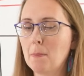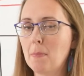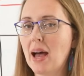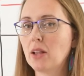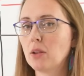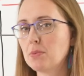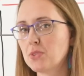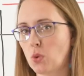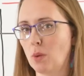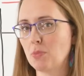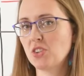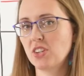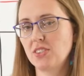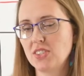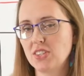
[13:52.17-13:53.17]

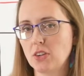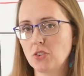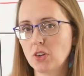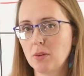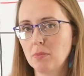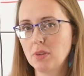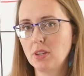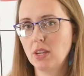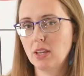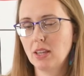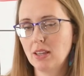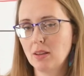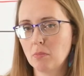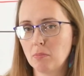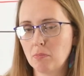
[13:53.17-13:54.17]
malabsorption syndrome
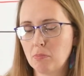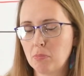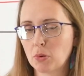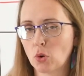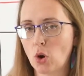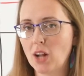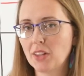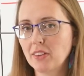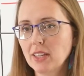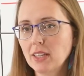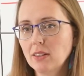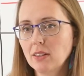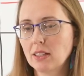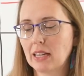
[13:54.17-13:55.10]
broadly.